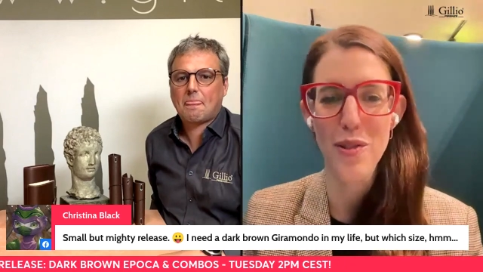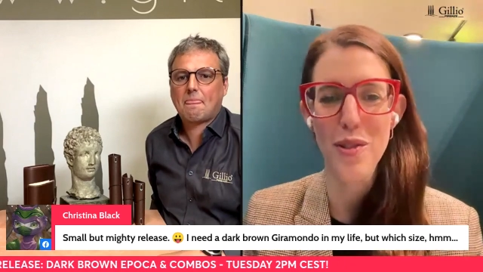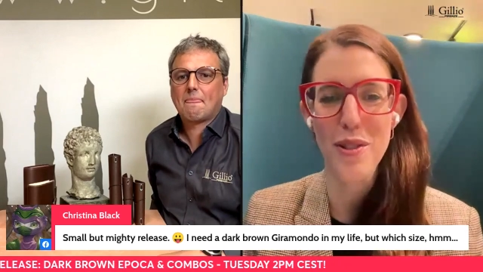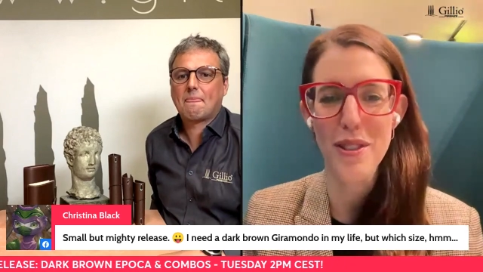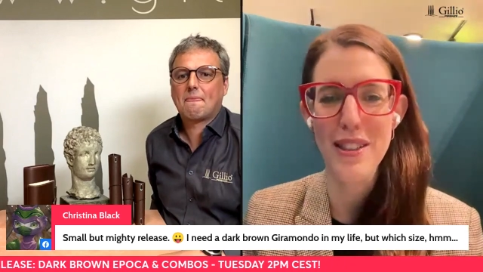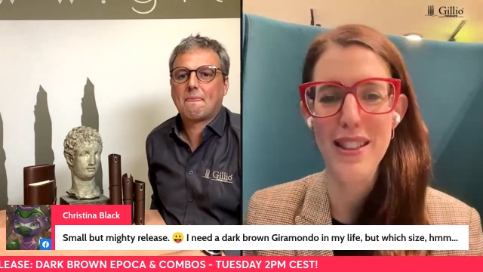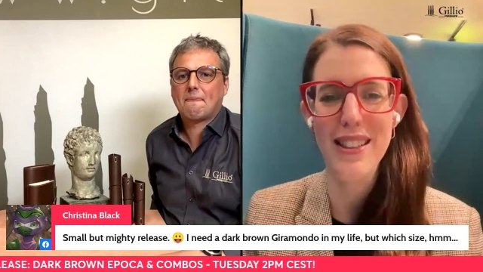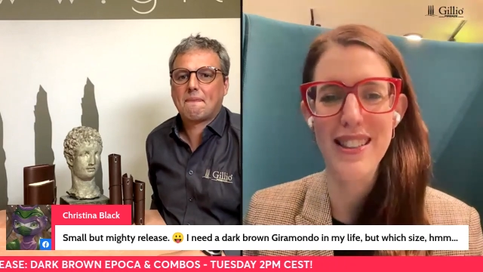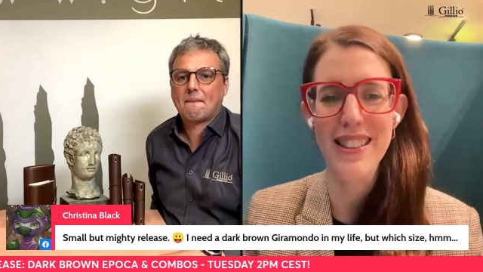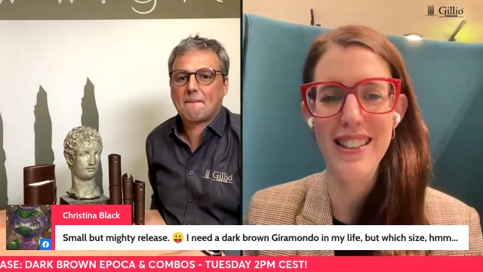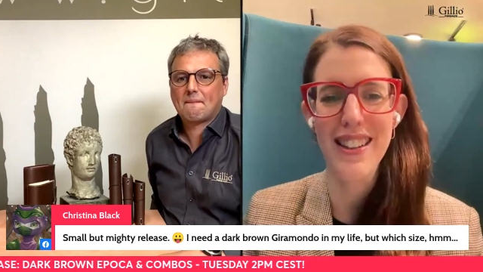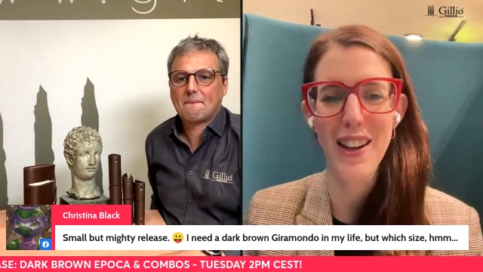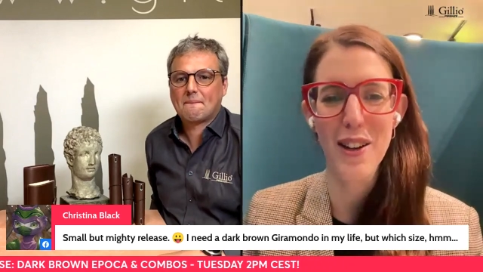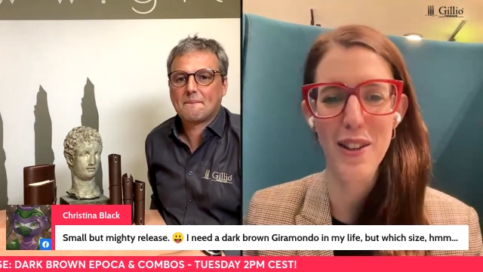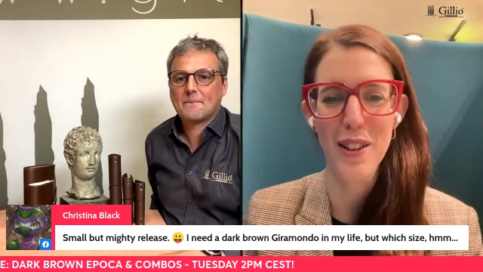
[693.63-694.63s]
Speaker 1: of course, that uh,
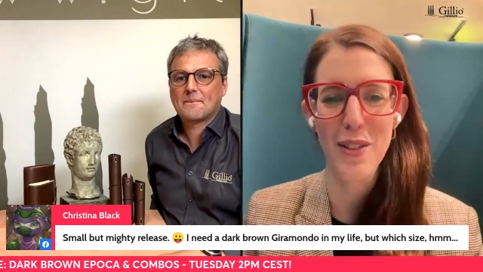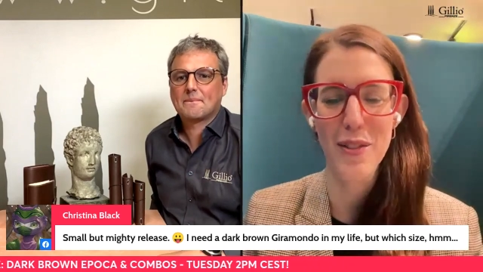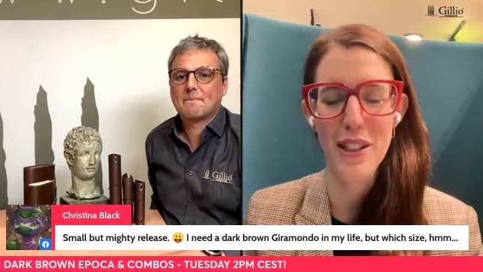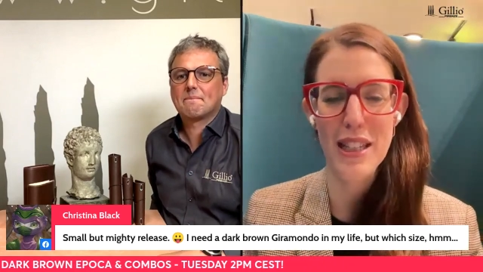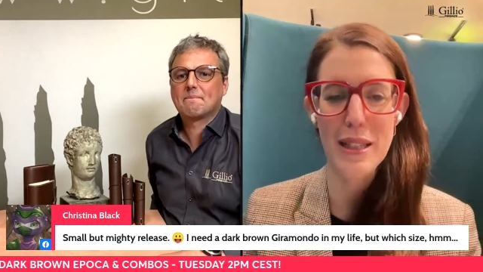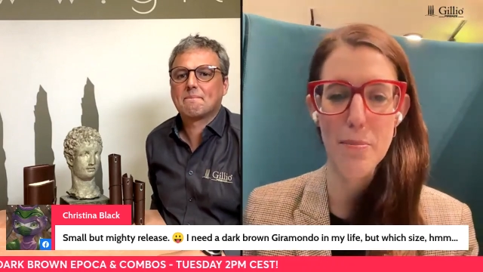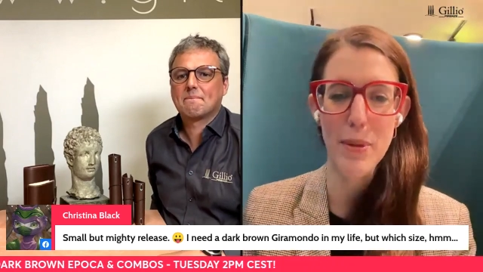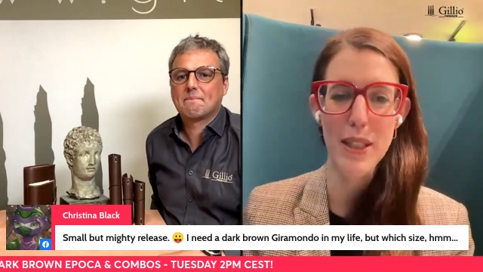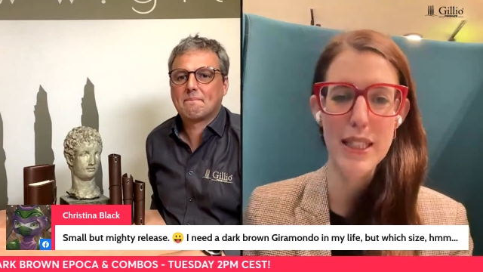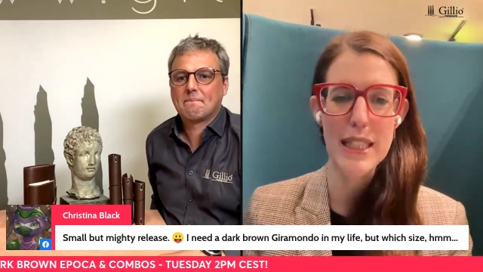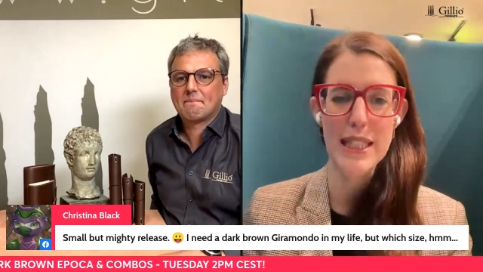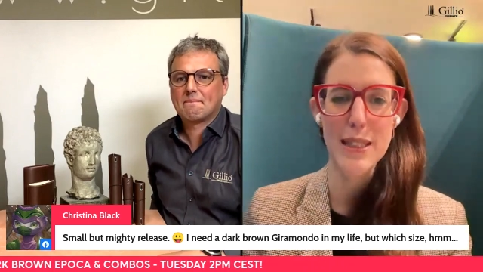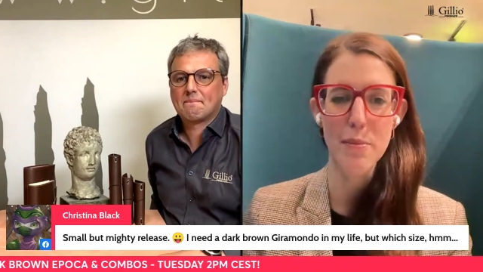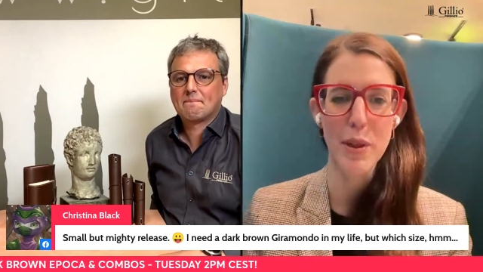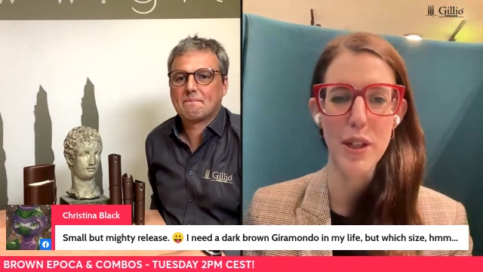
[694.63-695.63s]
our lovely but
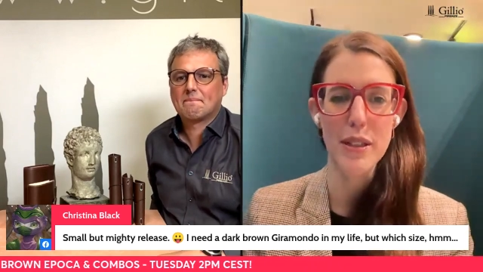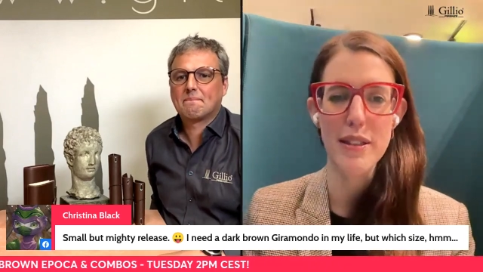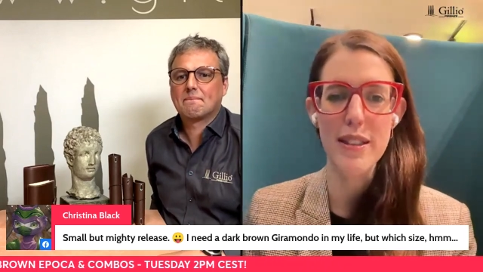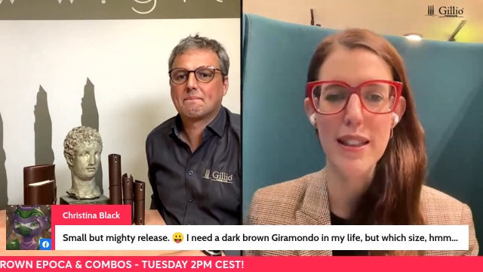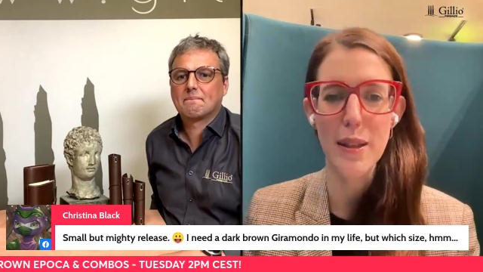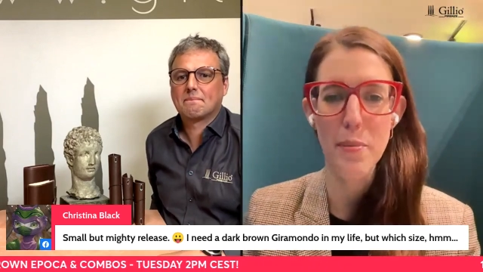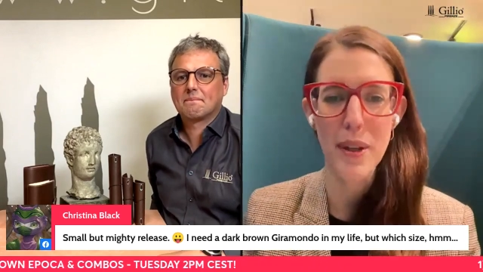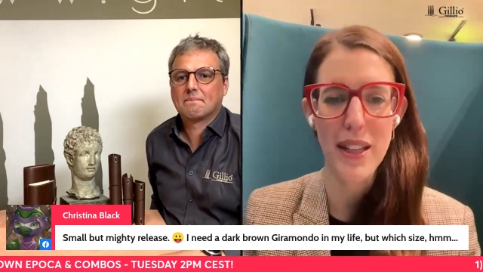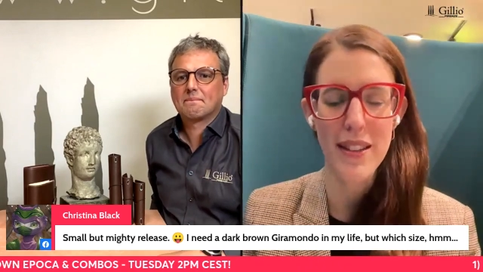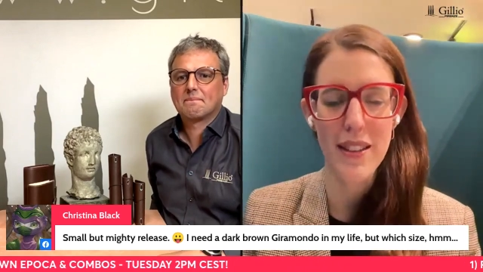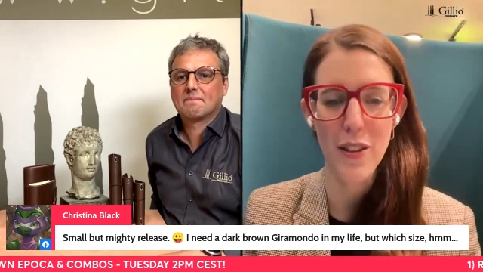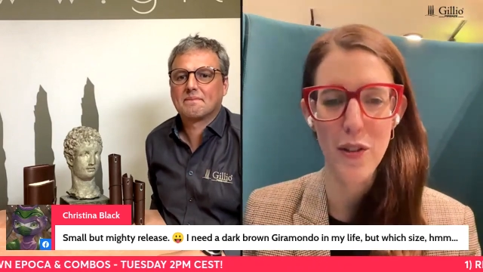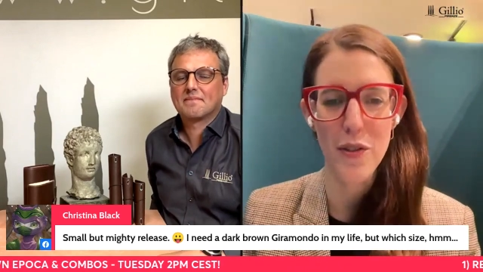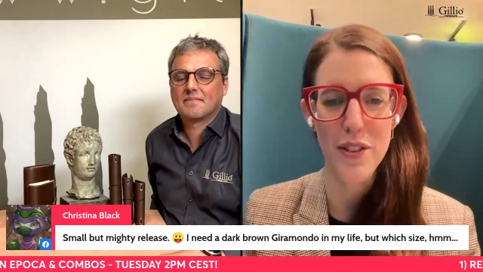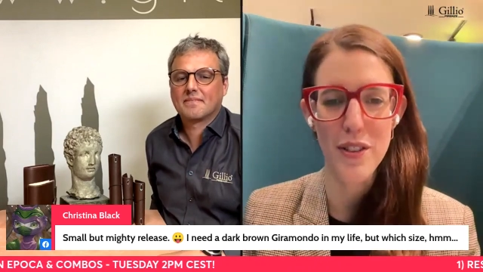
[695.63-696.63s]
small team at
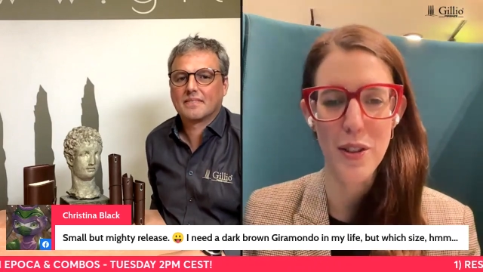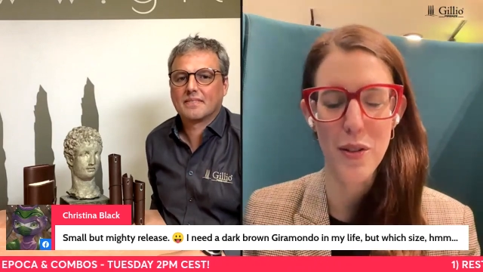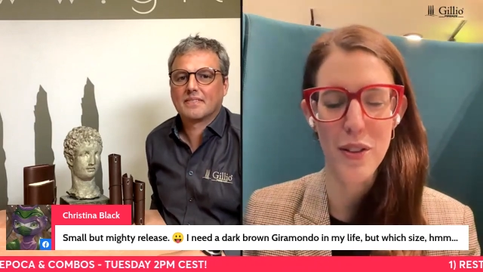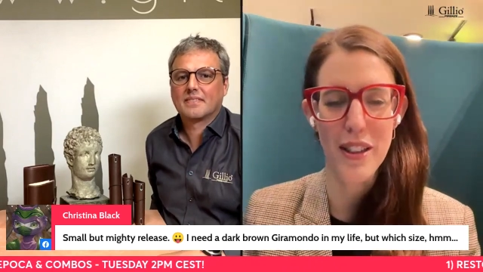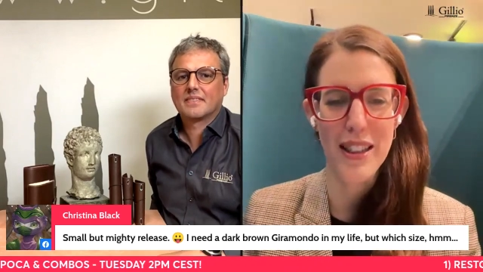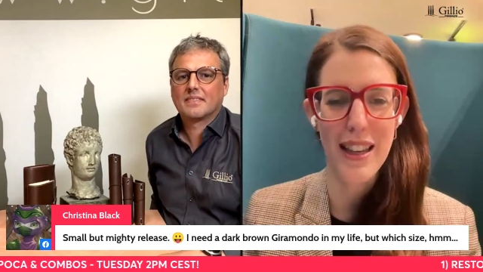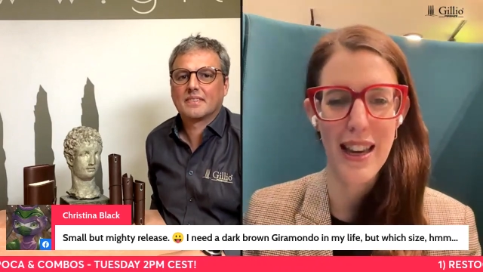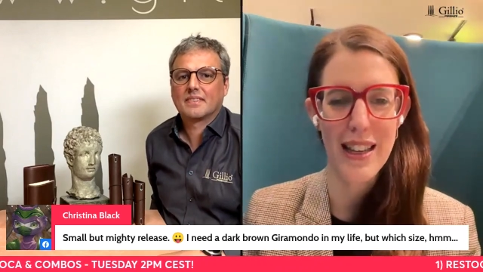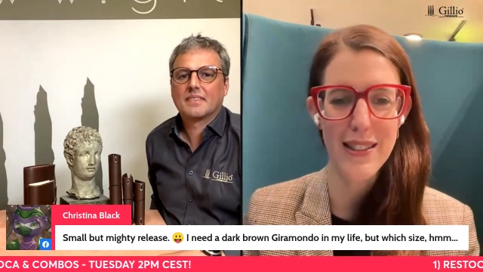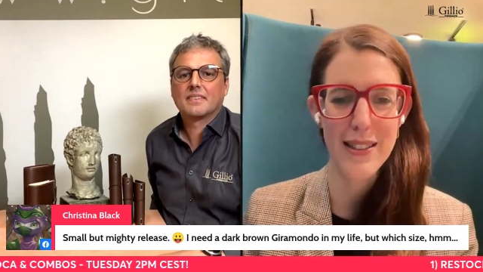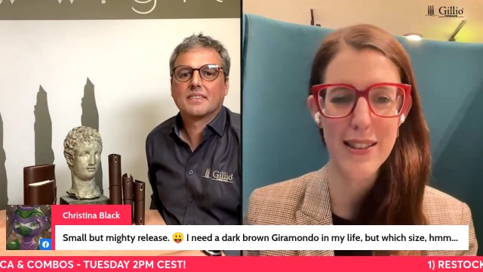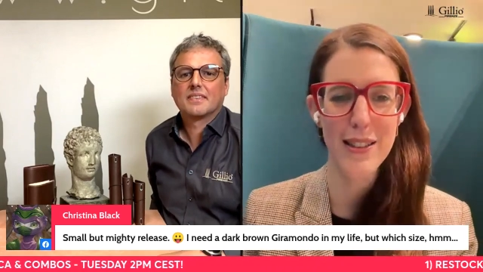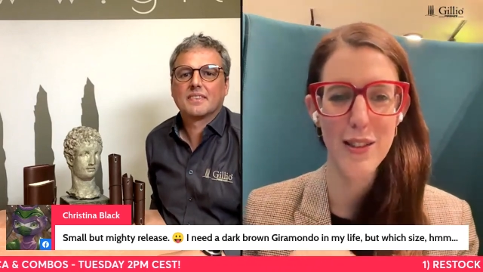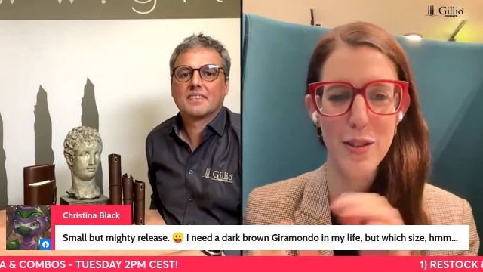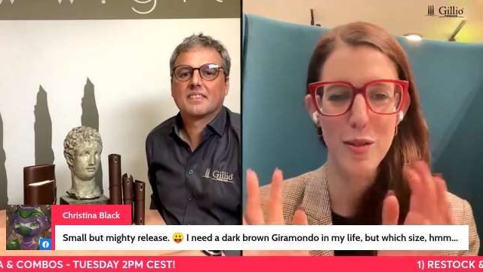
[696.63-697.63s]
the office only has
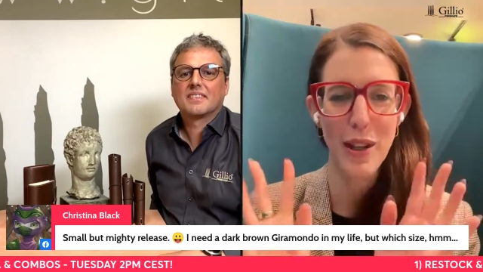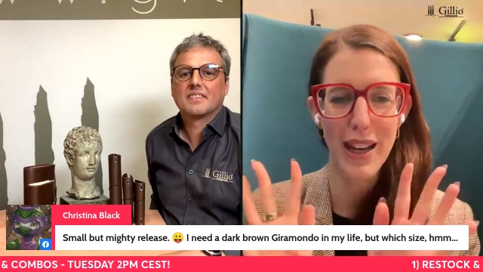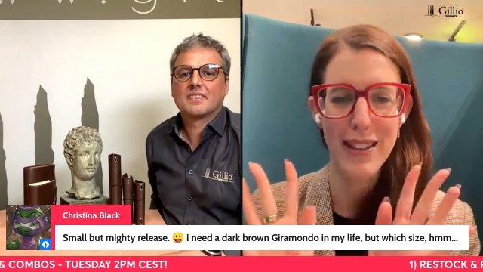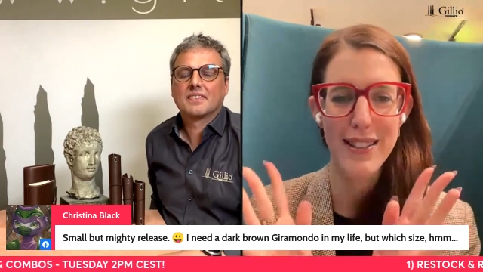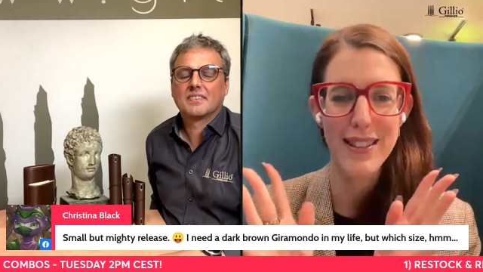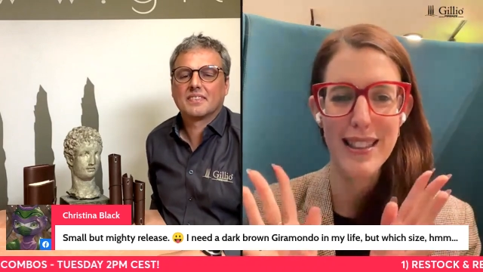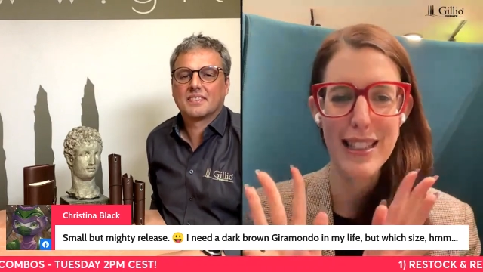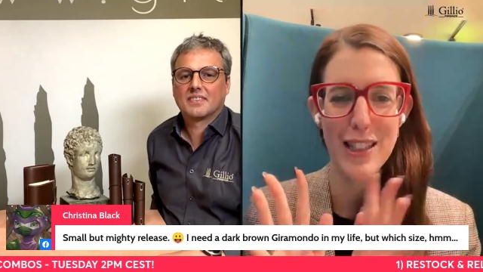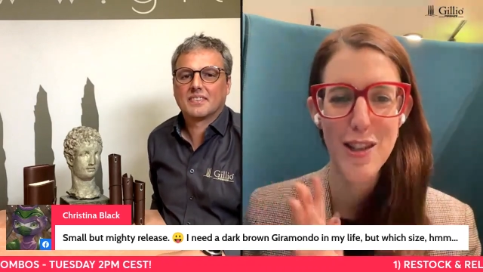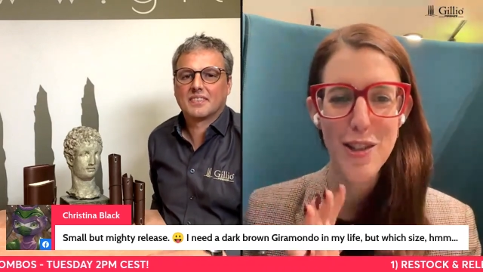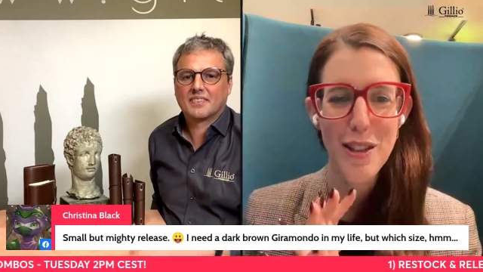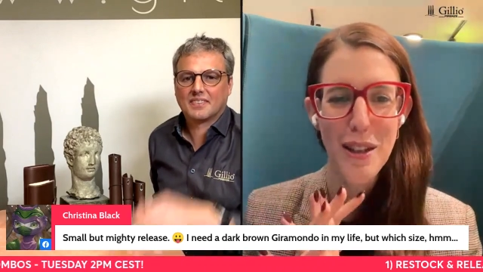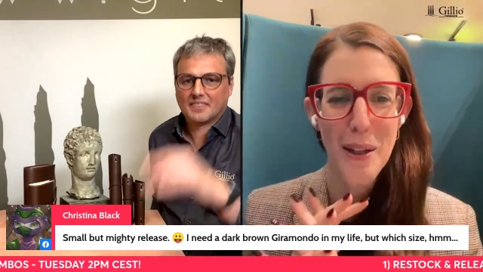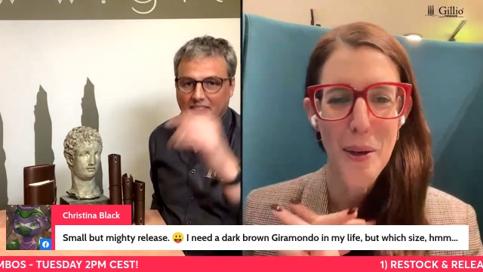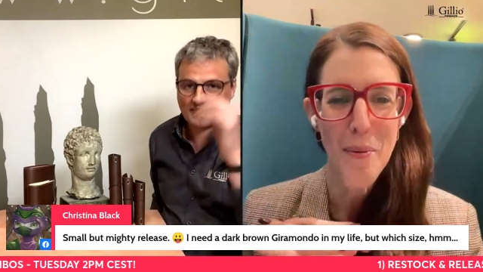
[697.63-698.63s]
two hands each.